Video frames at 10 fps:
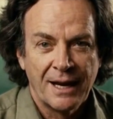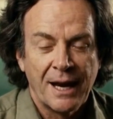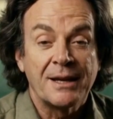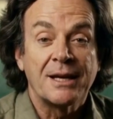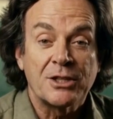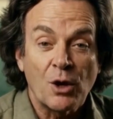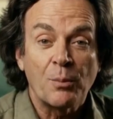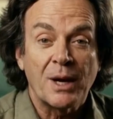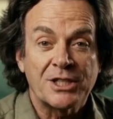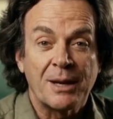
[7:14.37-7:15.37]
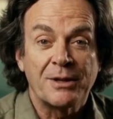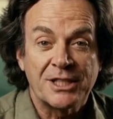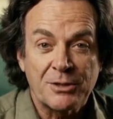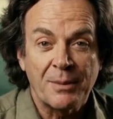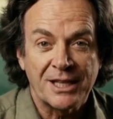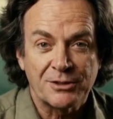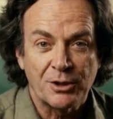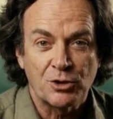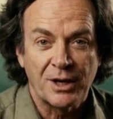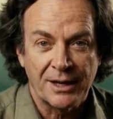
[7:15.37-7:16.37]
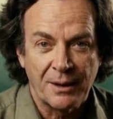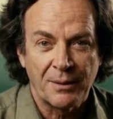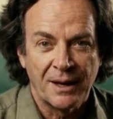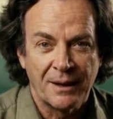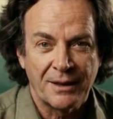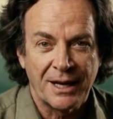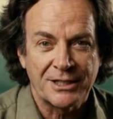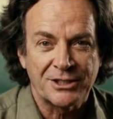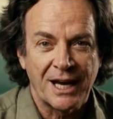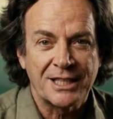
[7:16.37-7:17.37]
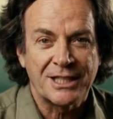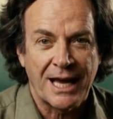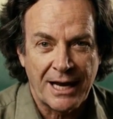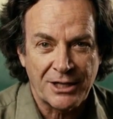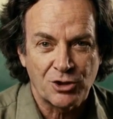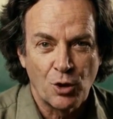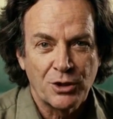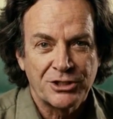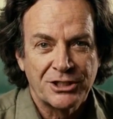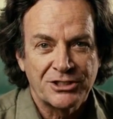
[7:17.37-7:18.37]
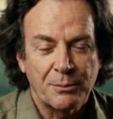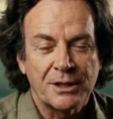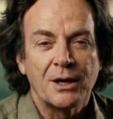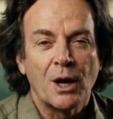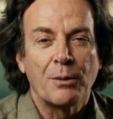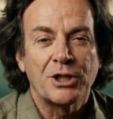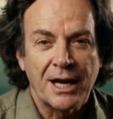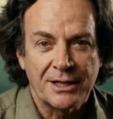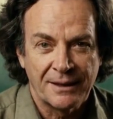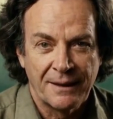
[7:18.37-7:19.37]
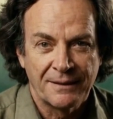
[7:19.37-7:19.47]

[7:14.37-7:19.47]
and there's so much empty space between them that it's like saying a solar system is an object.